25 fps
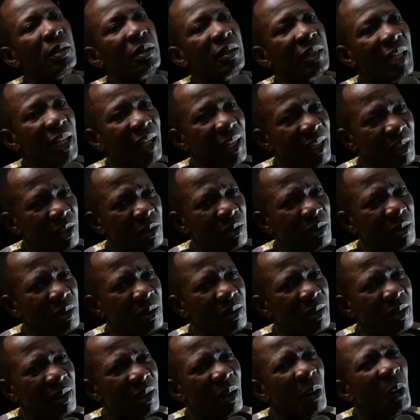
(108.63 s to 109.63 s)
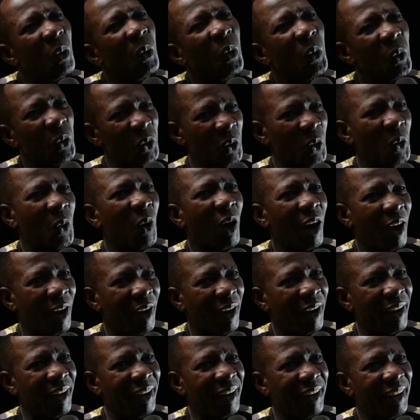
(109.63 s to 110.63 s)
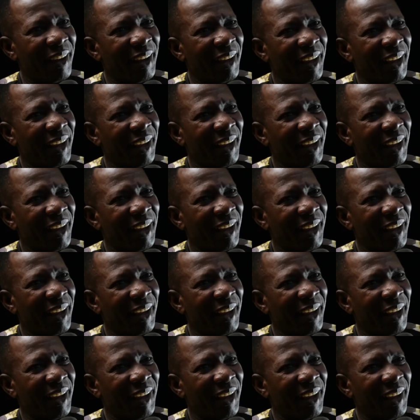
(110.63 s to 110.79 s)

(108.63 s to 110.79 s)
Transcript: tell us who you are